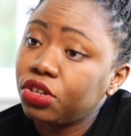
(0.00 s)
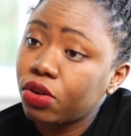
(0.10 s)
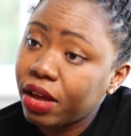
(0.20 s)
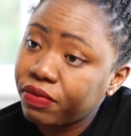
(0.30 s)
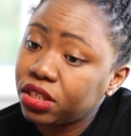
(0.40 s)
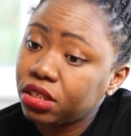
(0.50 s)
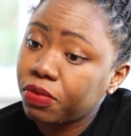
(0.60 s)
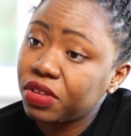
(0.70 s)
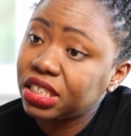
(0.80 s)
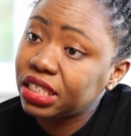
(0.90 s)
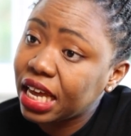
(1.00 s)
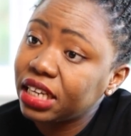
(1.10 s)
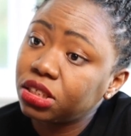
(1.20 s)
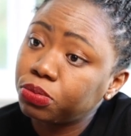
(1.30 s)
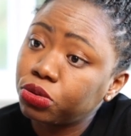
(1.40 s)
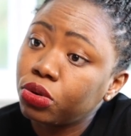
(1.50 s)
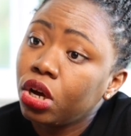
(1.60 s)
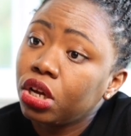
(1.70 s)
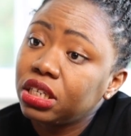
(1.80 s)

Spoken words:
you know, having some of these tangible